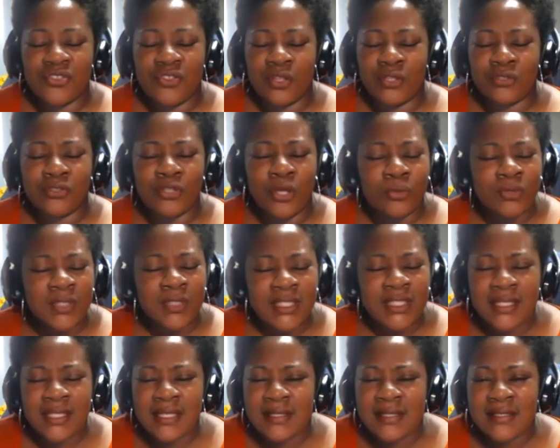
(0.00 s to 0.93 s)
the
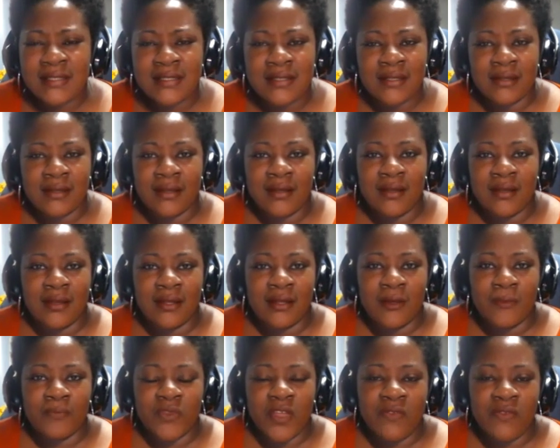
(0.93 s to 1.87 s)
loneliness
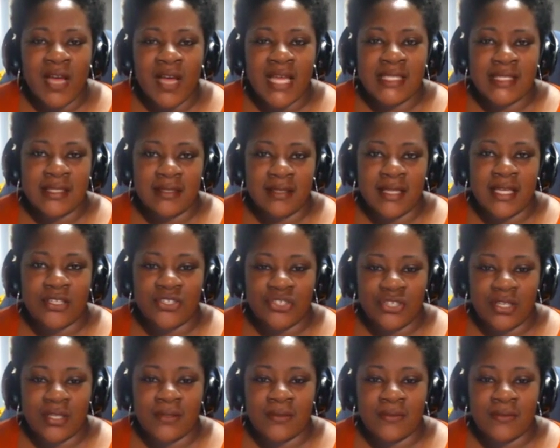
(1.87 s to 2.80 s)
of
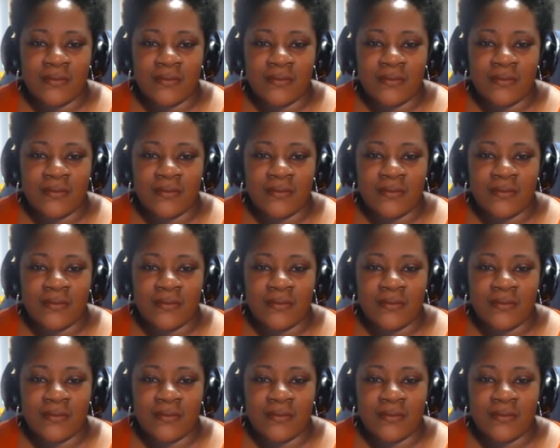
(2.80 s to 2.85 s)
isolation.